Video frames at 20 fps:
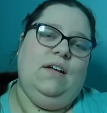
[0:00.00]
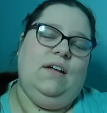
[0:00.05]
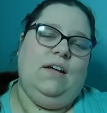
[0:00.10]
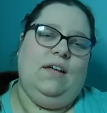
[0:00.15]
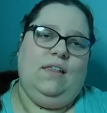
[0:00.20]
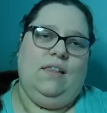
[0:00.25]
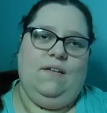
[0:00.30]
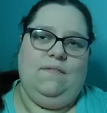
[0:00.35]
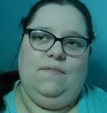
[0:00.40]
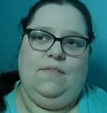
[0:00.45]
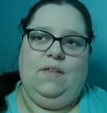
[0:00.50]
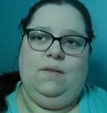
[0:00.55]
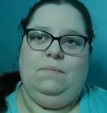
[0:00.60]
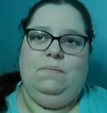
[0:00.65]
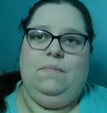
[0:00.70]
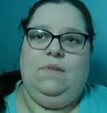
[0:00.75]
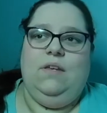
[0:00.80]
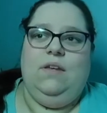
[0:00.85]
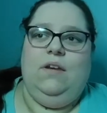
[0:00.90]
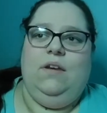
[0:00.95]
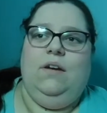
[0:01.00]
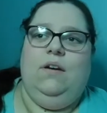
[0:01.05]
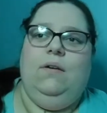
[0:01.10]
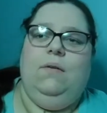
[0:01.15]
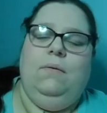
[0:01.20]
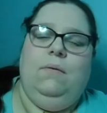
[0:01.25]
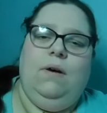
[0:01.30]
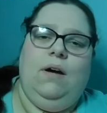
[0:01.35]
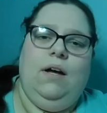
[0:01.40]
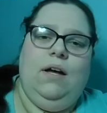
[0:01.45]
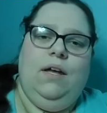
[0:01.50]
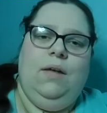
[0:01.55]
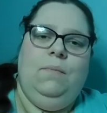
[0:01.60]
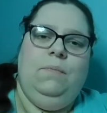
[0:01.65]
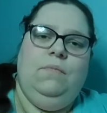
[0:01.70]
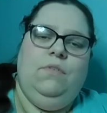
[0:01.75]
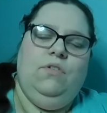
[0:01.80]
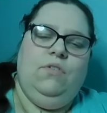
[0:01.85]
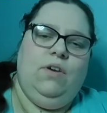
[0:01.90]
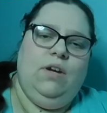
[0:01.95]
I love them. You know,
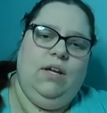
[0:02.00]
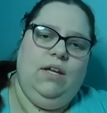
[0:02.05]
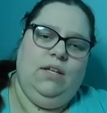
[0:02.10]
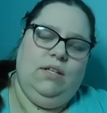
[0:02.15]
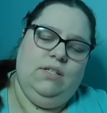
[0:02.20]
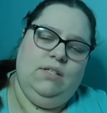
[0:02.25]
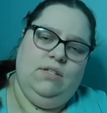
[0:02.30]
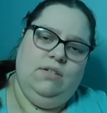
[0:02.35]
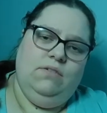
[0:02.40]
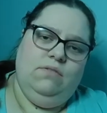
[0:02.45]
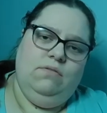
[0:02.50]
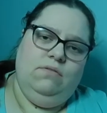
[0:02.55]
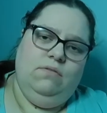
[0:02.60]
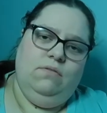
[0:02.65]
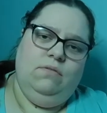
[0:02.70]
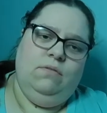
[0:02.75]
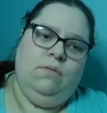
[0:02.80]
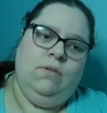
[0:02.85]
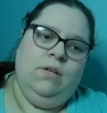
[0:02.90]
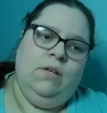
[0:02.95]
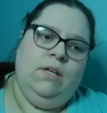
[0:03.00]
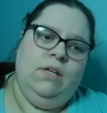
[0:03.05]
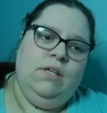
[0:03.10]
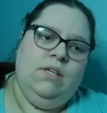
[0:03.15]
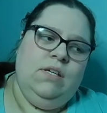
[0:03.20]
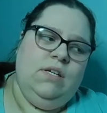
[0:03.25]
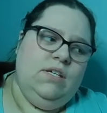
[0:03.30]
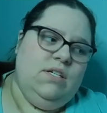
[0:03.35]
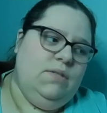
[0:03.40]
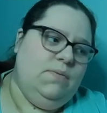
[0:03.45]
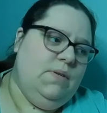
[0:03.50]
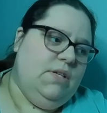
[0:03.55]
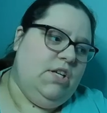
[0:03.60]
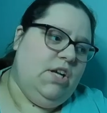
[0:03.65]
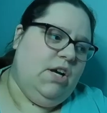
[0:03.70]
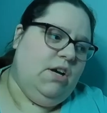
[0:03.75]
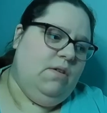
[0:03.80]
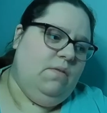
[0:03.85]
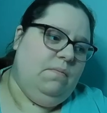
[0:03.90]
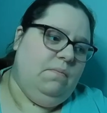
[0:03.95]
I'm trying to switch
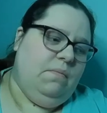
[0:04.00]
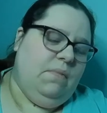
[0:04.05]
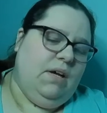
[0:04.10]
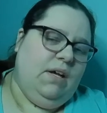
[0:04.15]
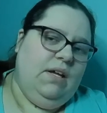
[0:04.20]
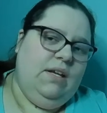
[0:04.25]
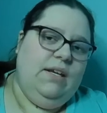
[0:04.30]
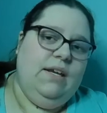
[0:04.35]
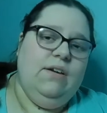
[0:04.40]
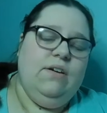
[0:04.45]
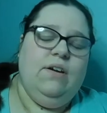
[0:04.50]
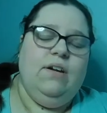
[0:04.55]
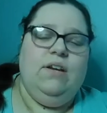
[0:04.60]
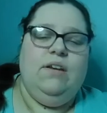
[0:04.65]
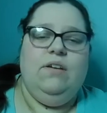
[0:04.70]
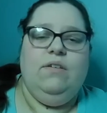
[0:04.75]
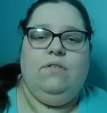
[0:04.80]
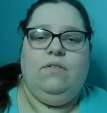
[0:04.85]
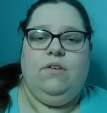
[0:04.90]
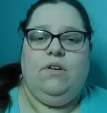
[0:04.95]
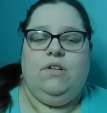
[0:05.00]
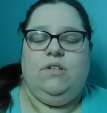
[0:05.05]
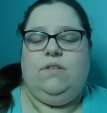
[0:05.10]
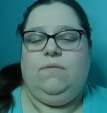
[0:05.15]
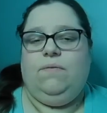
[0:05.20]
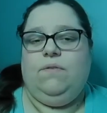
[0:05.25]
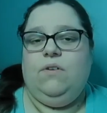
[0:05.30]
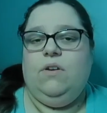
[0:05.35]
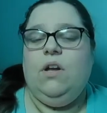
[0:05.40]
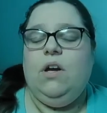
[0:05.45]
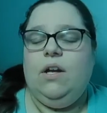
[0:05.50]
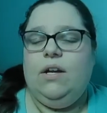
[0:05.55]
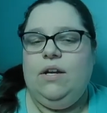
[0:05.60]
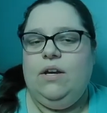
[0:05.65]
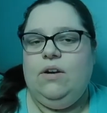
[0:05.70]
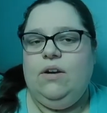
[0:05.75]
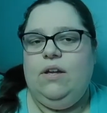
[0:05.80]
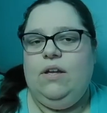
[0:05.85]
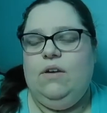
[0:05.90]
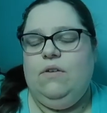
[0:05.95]
out my dairy yogurts for
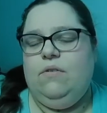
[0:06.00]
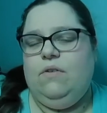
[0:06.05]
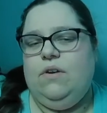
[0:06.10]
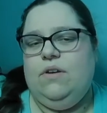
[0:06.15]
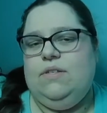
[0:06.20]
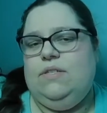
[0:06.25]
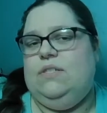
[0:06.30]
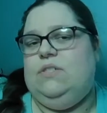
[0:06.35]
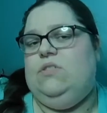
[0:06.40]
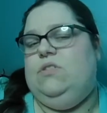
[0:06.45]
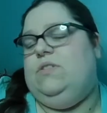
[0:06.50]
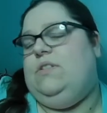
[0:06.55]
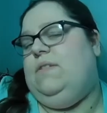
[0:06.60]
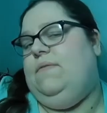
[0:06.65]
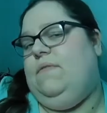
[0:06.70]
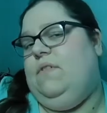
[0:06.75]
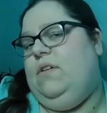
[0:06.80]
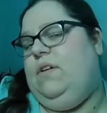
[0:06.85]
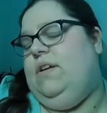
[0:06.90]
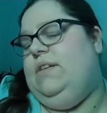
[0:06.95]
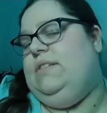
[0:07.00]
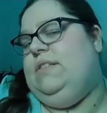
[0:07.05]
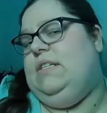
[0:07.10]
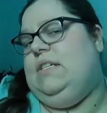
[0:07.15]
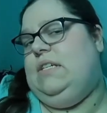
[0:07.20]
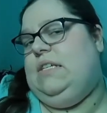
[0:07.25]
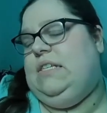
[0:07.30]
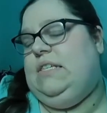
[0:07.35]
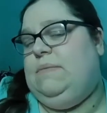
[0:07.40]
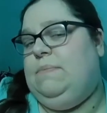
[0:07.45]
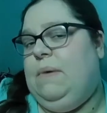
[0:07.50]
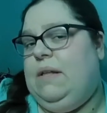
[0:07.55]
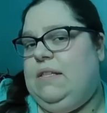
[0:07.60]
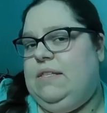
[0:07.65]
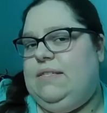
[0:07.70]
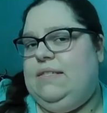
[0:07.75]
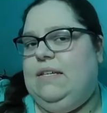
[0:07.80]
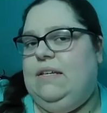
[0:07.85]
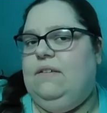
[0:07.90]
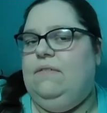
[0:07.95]
non-dairy yogurts. It's just difficult because it's
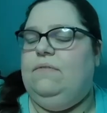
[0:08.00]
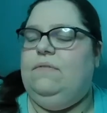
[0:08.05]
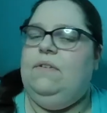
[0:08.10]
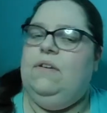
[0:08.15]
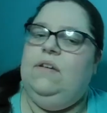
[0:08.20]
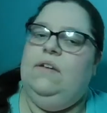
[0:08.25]
expensive.